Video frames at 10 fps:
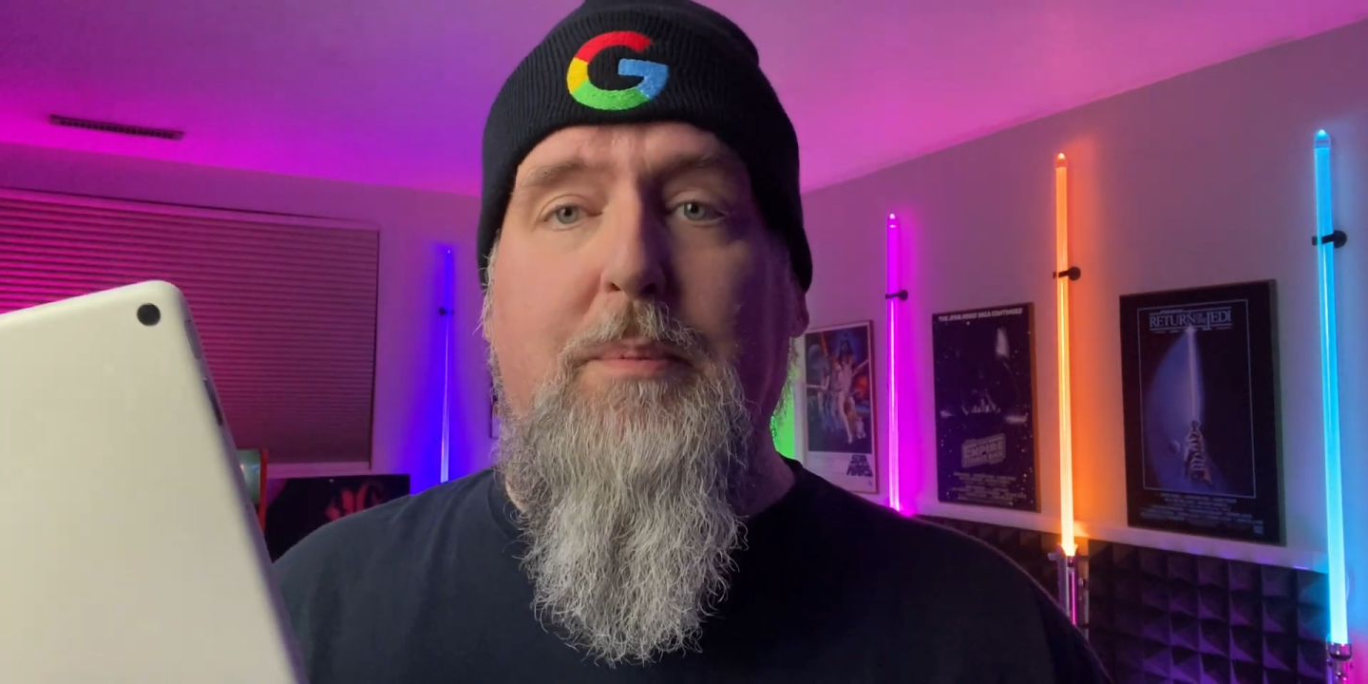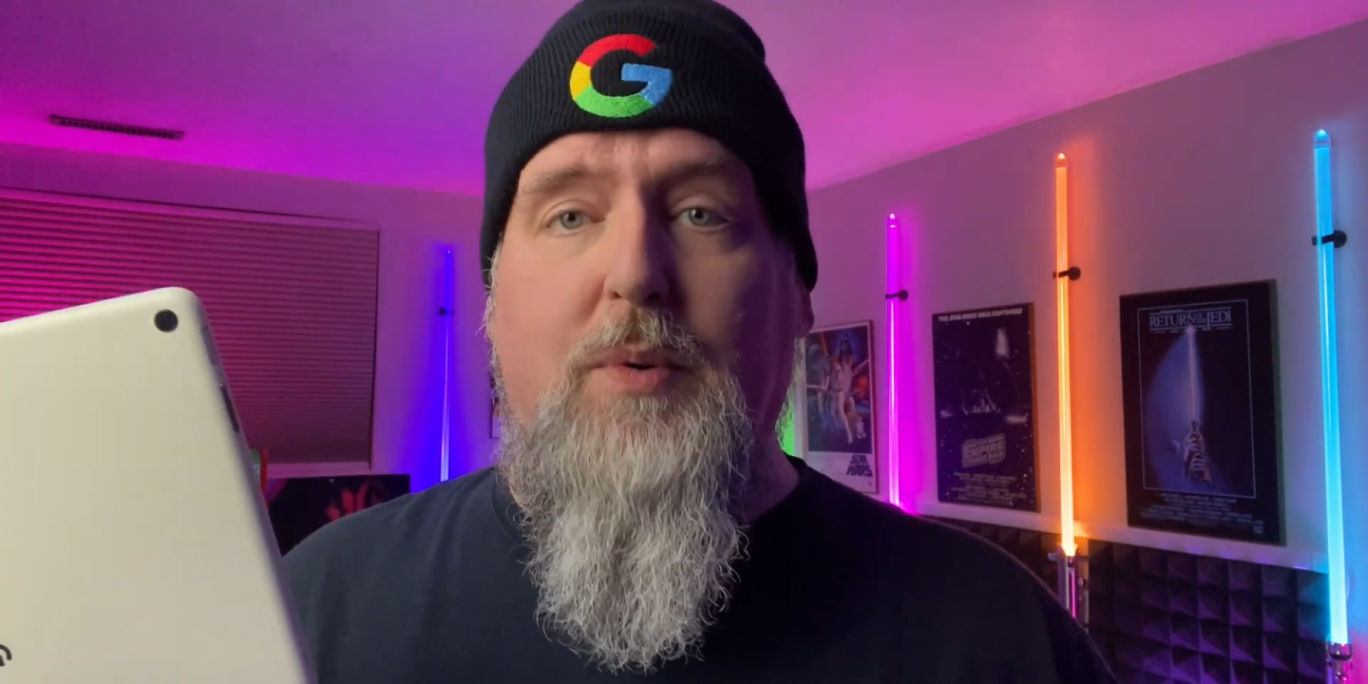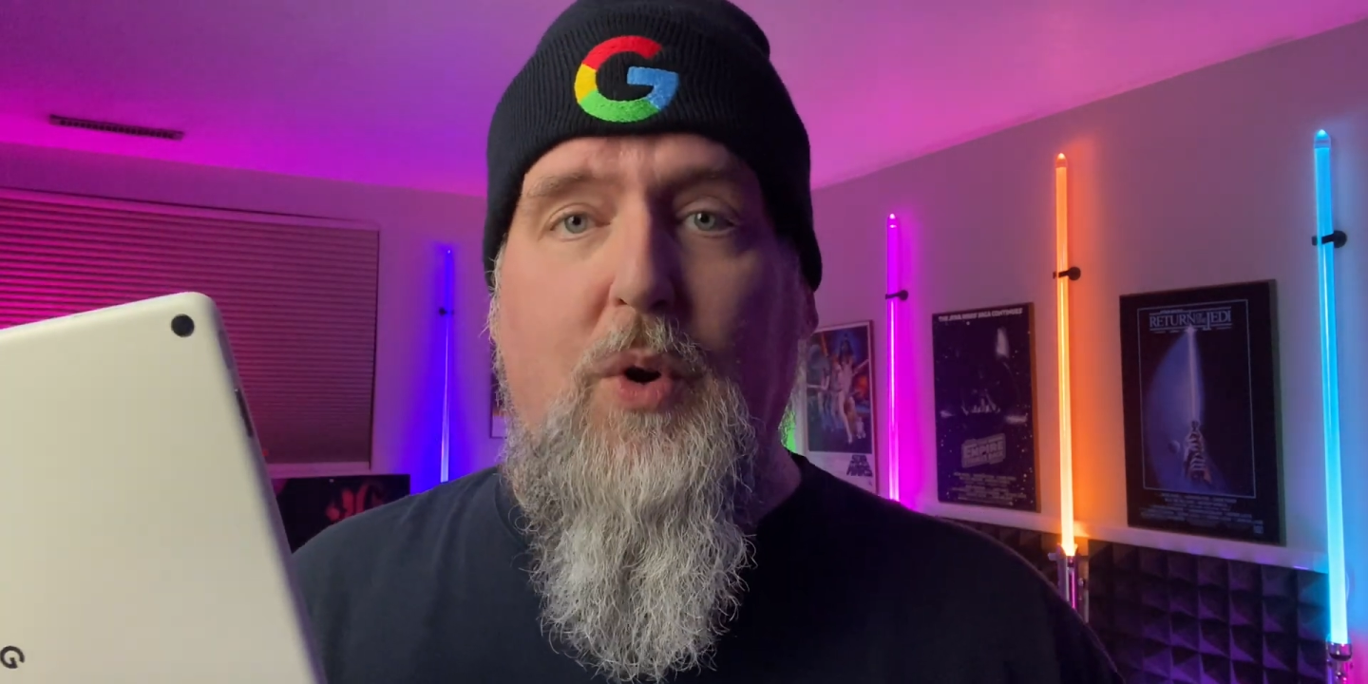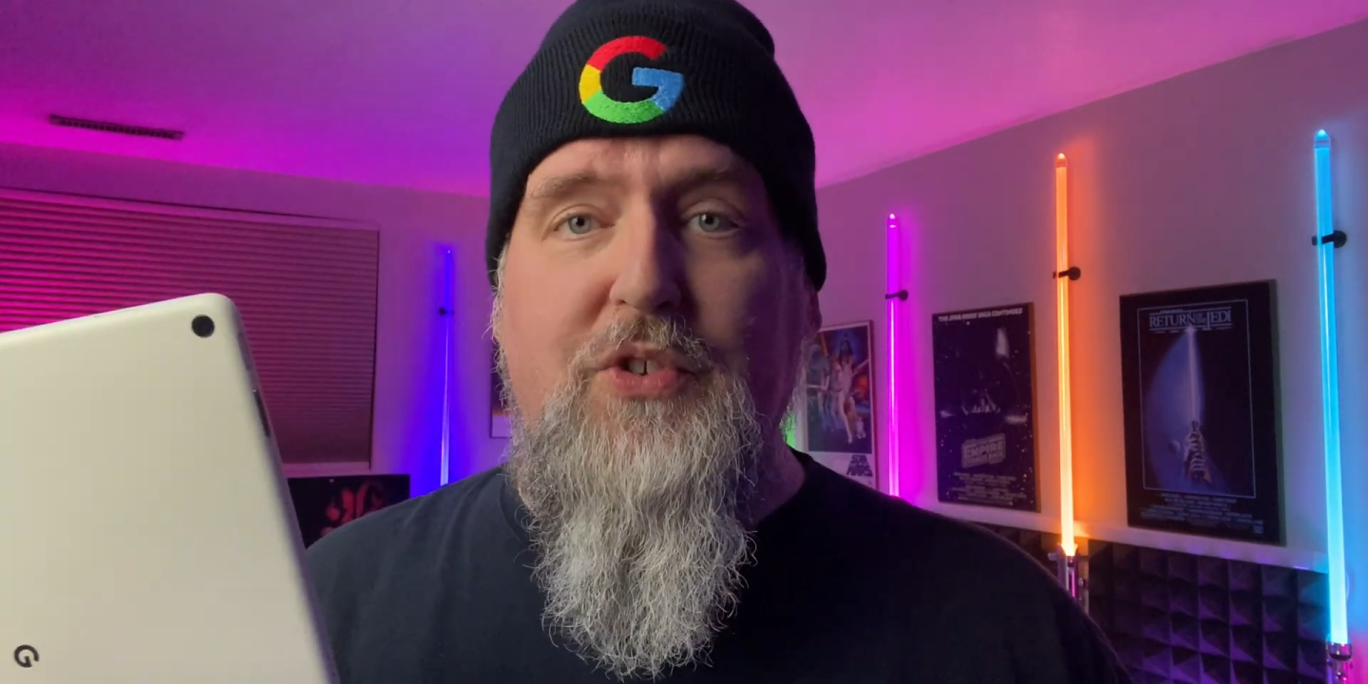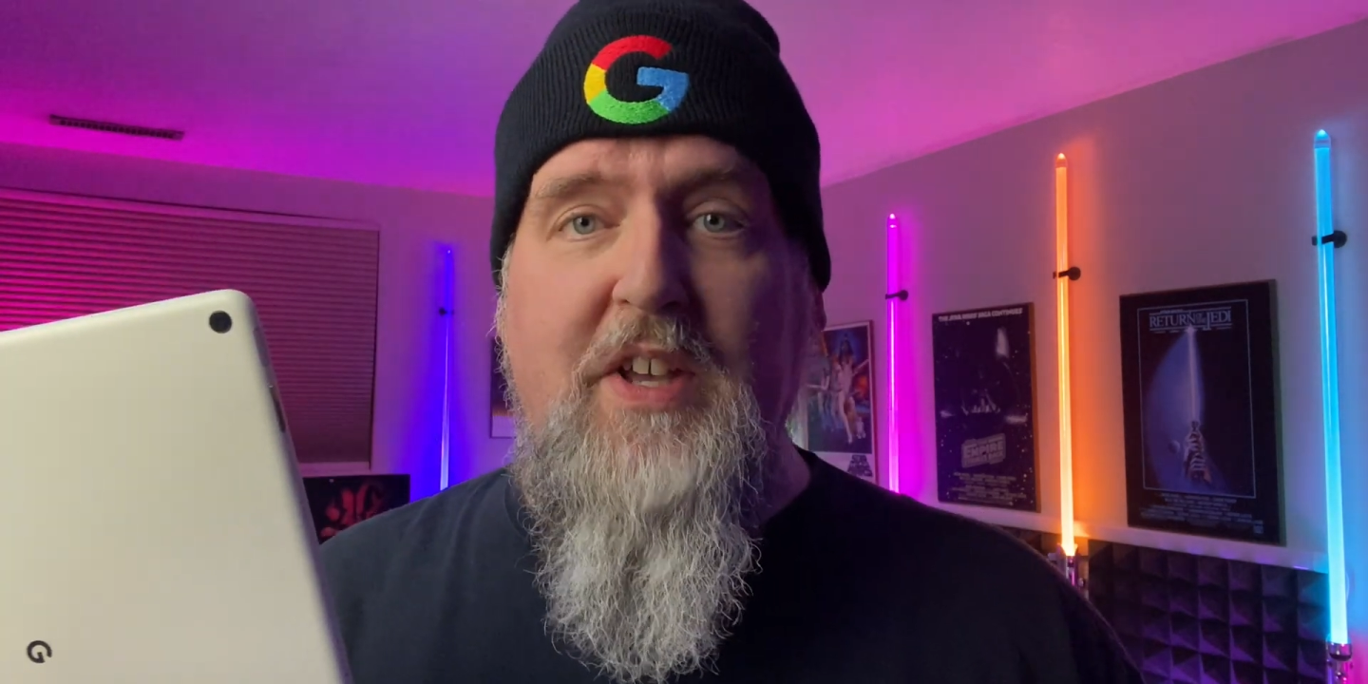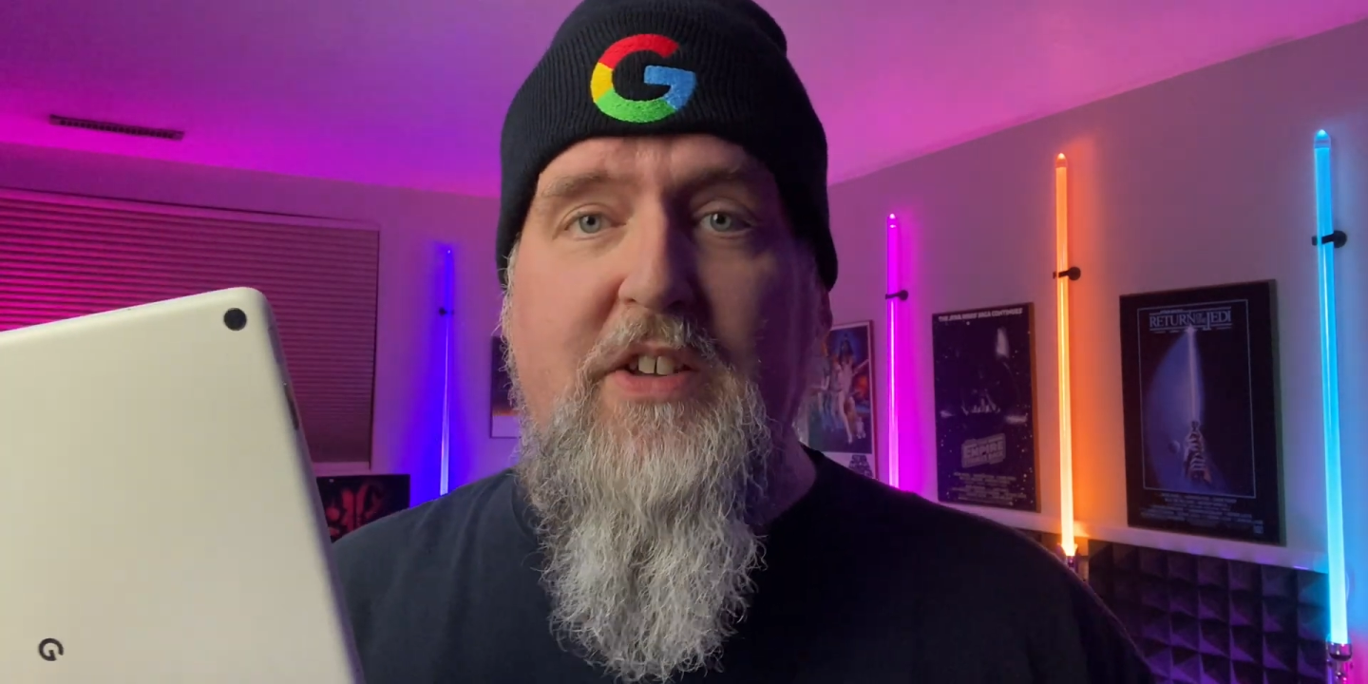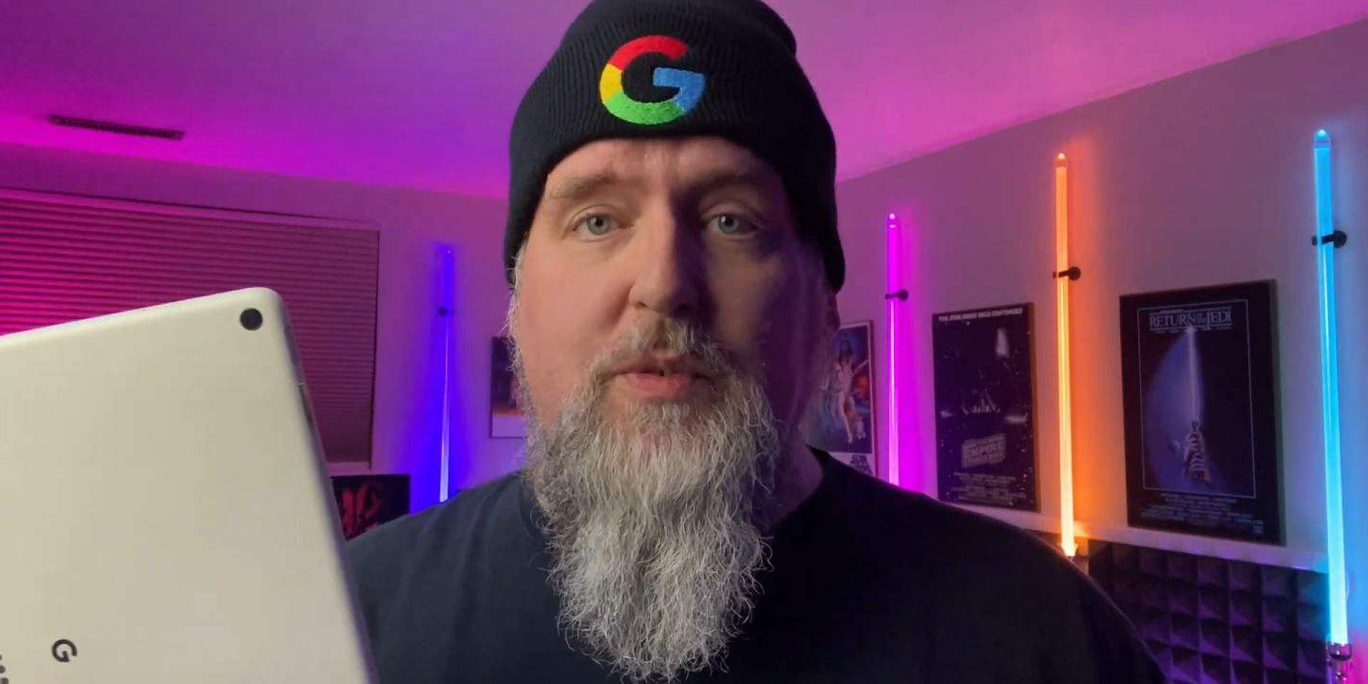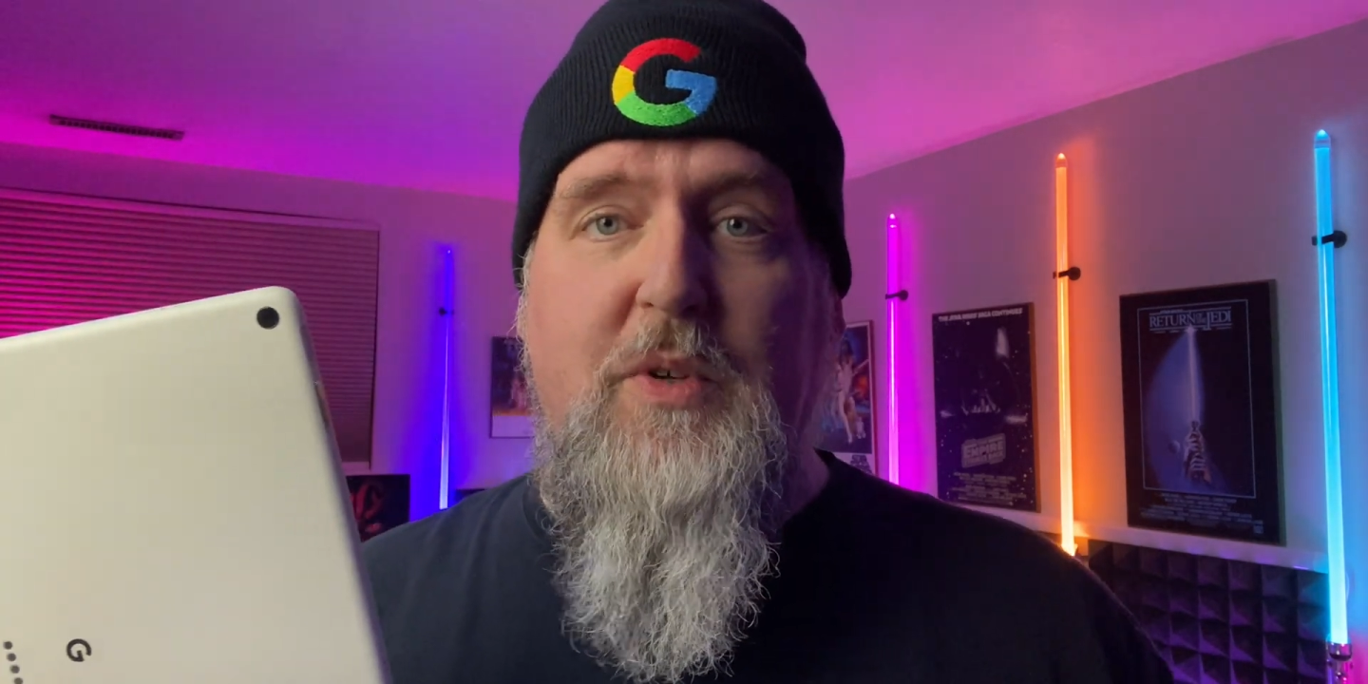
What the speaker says: process,